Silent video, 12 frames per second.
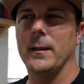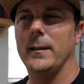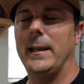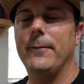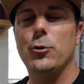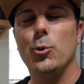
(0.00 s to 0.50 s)

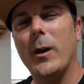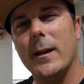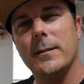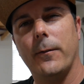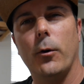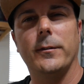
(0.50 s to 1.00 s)
giving you
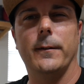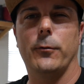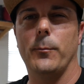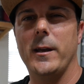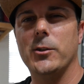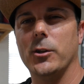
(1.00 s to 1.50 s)
guys false
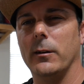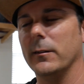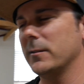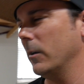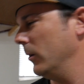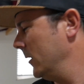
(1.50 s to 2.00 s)
information.
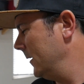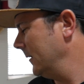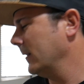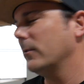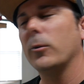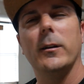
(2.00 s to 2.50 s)
So
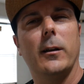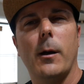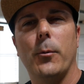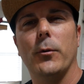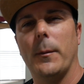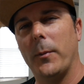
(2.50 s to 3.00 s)
let's look at a
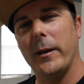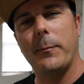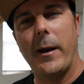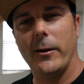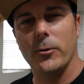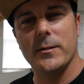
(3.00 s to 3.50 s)
couple of the bike
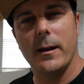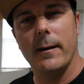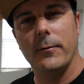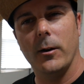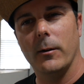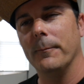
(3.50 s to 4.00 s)
batteries I
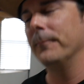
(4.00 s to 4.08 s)
have here.